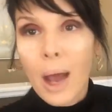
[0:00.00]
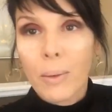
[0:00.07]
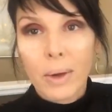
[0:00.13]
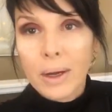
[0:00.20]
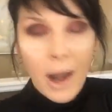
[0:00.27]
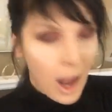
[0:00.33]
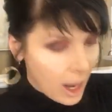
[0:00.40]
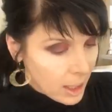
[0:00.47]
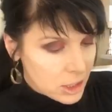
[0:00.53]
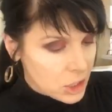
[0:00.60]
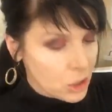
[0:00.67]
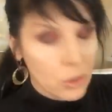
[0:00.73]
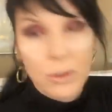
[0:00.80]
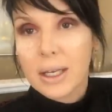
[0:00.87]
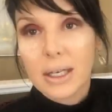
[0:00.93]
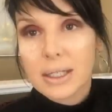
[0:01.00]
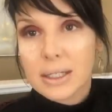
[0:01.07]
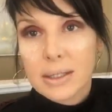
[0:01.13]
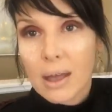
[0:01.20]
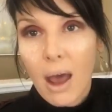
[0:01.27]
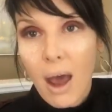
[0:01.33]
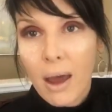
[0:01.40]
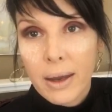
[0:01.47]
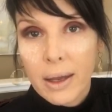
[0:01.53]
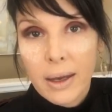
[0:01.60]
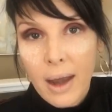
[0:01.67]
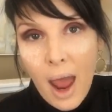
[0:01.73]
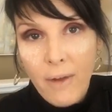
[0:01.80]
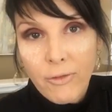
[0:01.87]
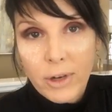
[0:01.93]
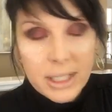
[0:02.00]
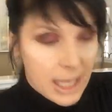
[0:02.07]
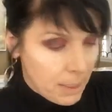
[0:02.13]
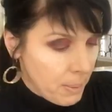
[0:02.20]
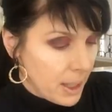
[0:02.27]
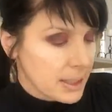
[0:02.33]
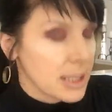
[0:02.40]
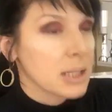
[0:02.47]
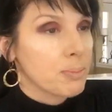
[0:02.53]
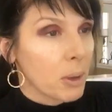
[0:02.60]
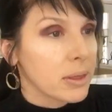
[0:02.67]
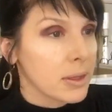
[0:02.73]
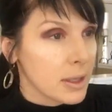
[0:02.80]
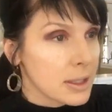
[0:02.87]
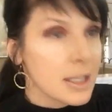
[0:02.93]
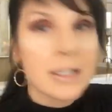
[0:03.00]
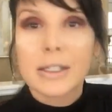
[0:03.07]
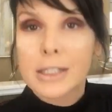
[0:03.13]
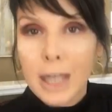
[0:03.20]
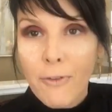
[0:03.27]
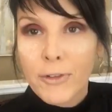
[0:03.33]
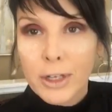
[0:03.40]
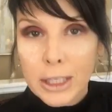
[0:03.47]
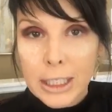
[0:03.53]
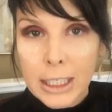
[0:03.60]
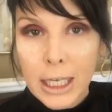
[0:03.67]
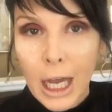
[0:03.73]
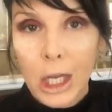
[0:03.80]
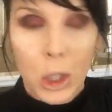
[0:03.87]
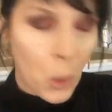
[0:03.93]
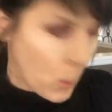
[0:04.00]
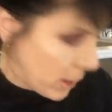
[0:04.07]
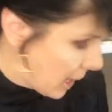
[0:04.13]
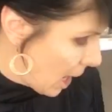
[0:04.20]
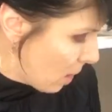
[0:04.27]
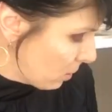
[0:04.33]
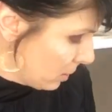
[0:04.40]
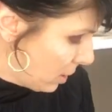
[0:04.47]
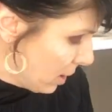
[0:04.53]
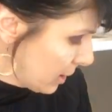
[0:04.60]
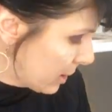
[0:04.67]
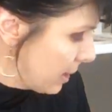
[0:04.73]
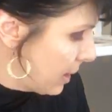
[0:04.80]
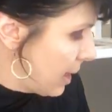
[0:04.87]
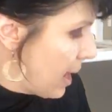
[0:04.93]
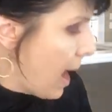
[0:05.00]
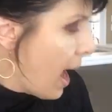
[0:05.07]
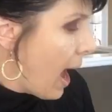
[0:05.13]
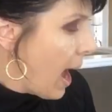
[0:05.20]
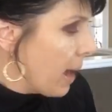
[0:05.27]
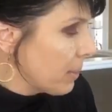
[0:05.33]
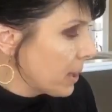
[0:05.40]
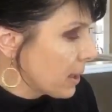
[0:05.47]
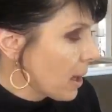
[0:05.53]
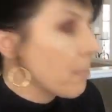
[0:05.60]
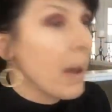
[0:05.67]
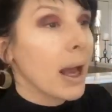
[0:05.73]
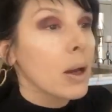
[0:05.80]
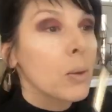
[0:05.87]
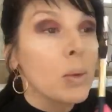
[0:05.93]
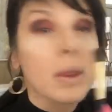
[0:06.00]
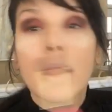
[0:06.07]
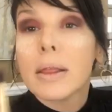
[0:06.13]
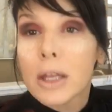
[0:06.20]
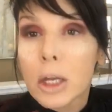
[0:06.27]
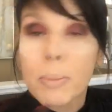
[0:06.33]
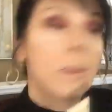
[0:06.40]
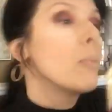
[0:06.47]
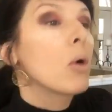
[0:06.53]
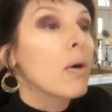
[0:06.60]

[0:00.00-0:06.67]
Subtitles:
would not do this on an everyday basis, but this is definitely a going out look. I'm gonna come back in with a little bit